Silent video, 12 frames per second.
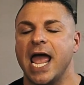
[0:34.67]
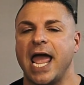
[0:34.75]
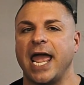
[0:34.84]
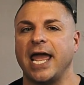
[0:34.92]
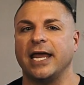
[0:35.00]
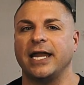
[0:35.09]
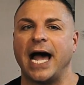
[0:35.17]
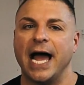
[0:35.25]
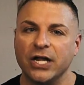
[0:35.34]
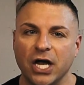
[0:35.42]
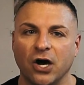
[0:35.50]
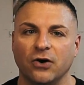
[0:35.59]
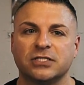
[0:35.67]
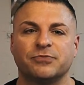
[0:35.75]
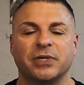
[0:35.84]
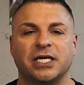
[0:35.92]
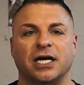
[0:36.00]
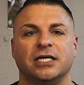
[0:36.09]
and I know it's
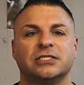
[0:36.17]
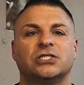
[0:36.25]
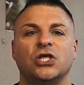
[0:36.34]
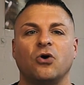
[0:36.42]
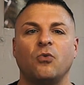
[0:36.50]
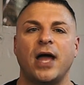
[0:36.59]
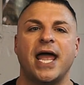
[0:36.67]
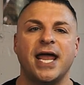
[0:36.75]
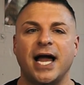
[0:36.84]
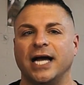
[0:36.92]
because the way